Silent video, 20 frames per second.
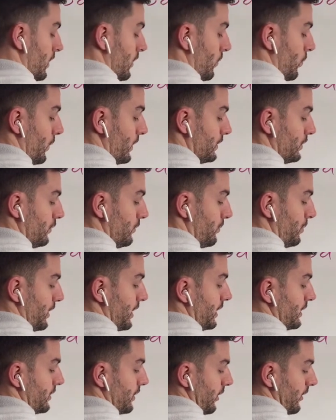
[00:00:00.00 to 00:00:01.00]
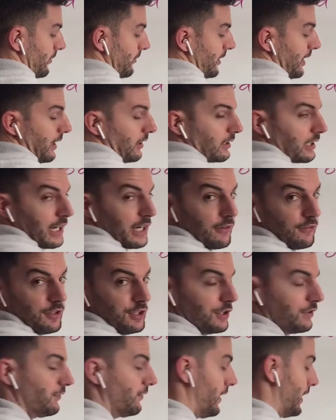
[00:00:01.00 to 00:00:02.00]
Once you bring a term down kind of in
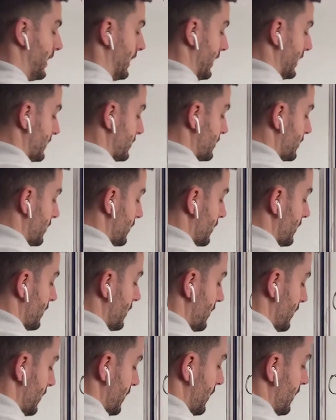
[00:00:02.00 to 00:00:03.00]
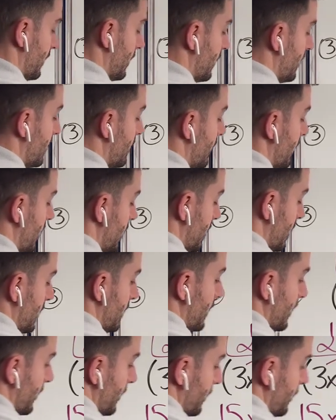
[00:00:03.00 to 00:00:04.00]
your final answer,
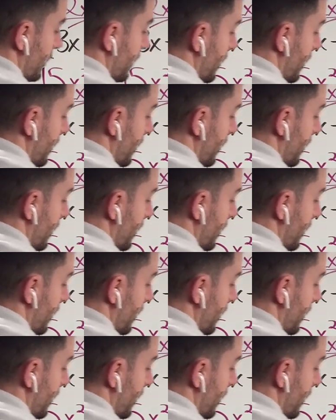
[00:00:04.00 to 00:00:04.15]
you